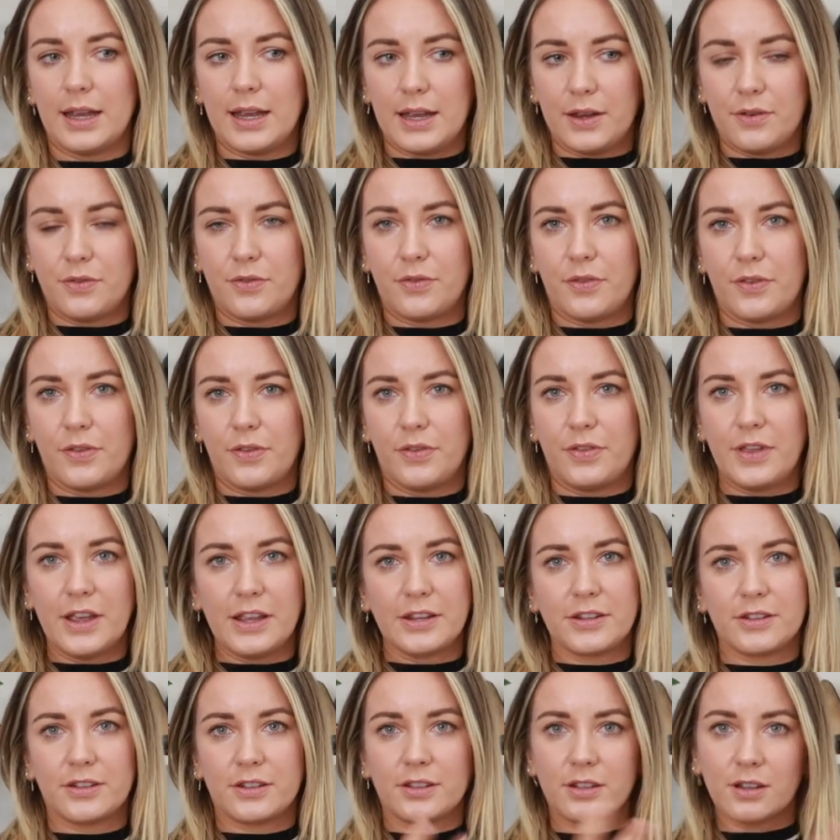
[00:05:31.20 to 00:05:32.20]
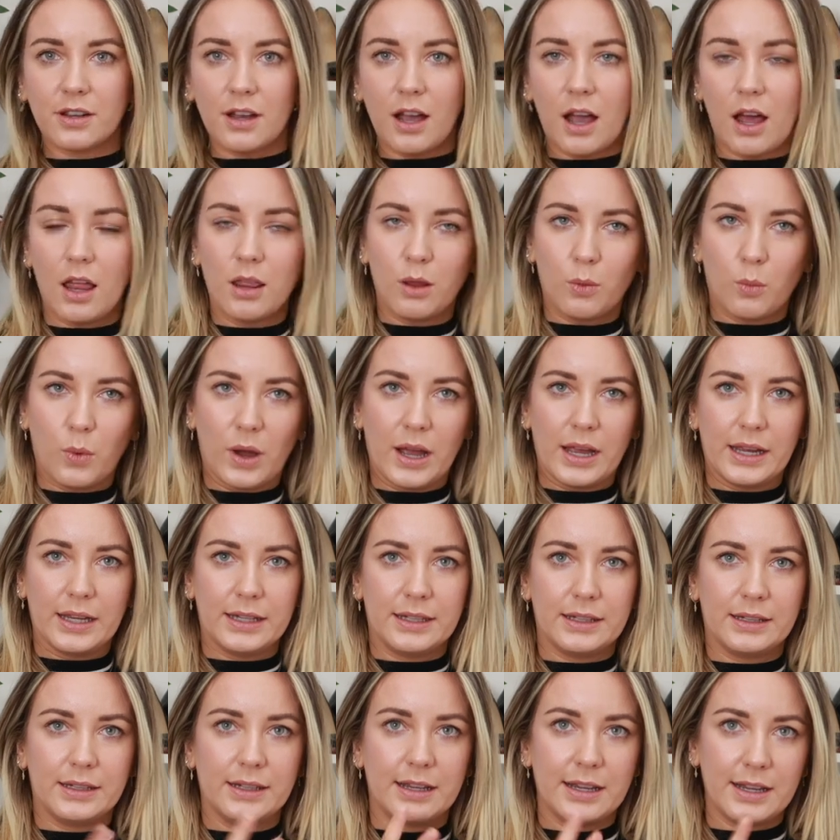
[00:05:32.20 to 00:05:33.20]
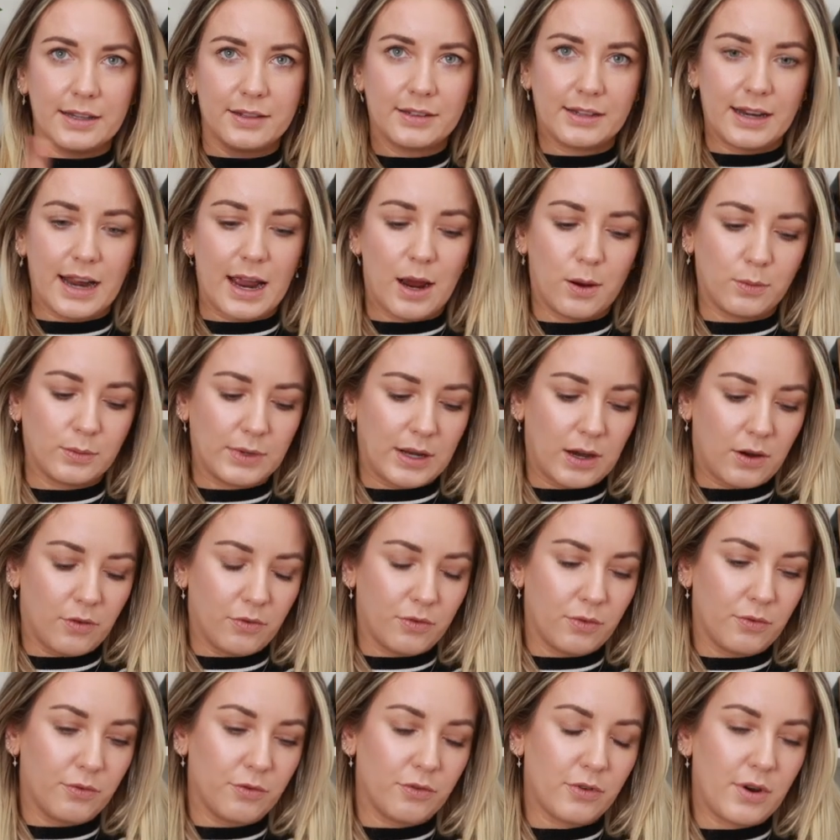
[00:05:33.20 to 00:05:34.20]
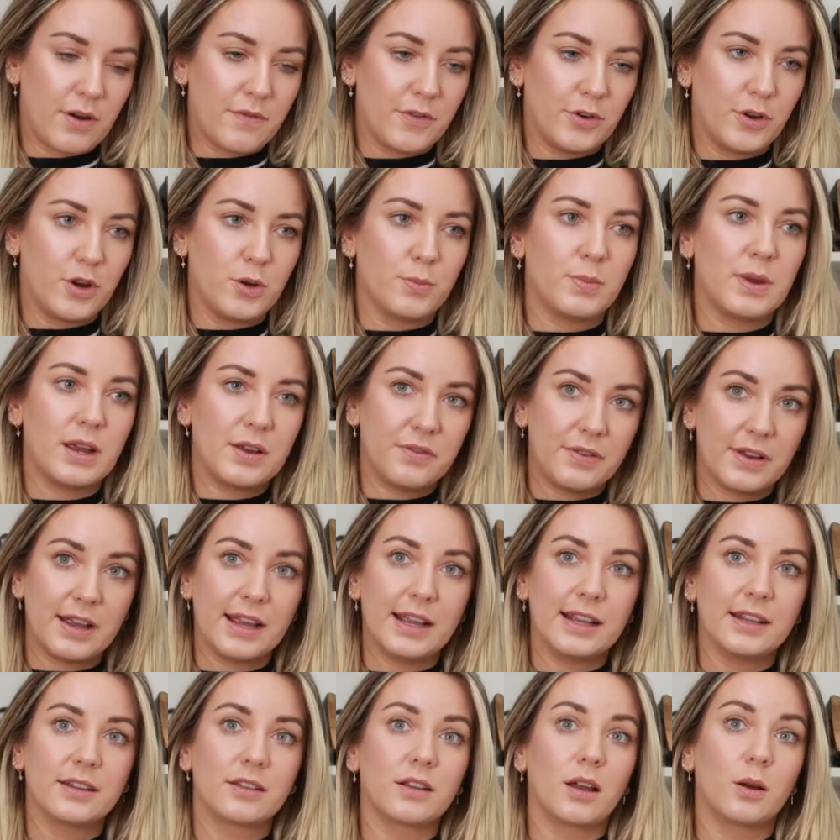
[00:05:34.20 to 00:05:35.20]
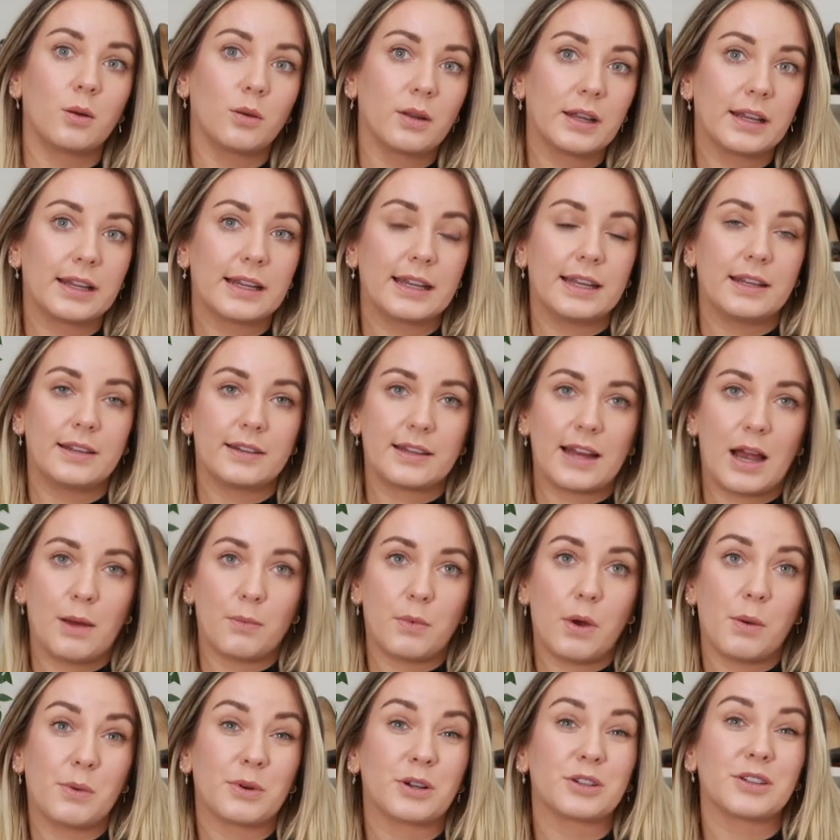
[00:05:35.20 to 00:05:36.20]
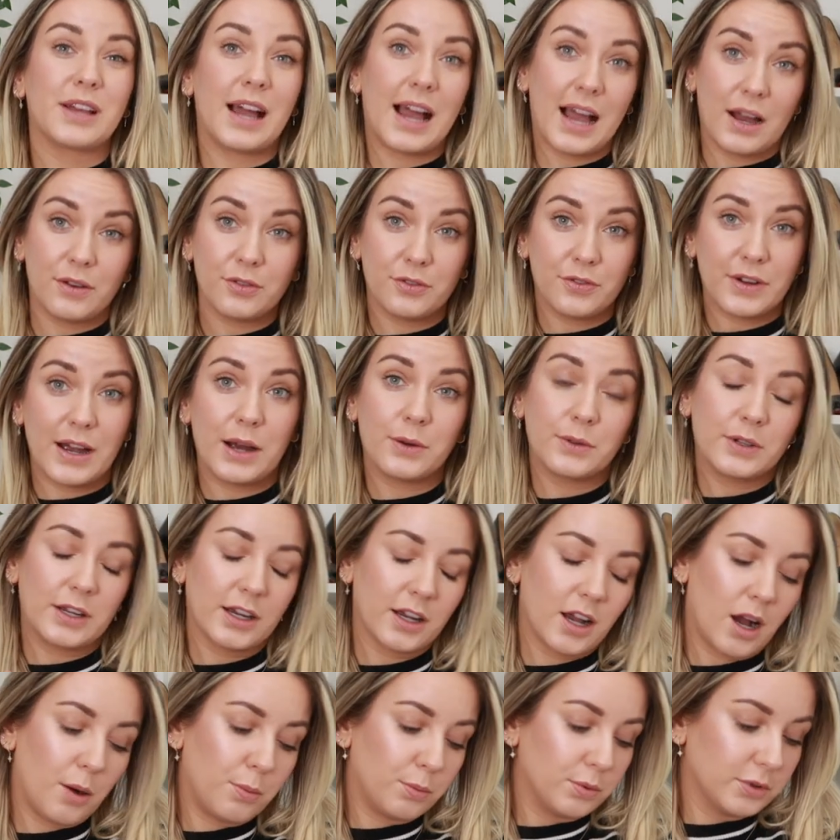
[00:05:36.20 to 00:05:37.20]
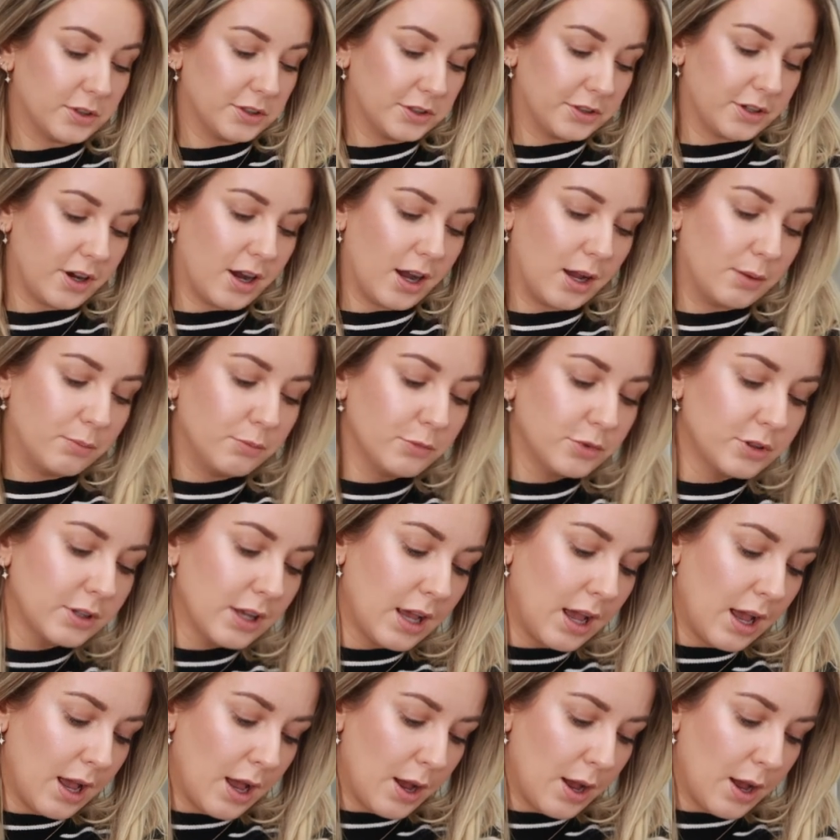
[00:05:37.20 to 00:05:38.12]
if this colourway isn't out now from Forever New, but if it is, I will link it in the down bar because I have found it a couple of times.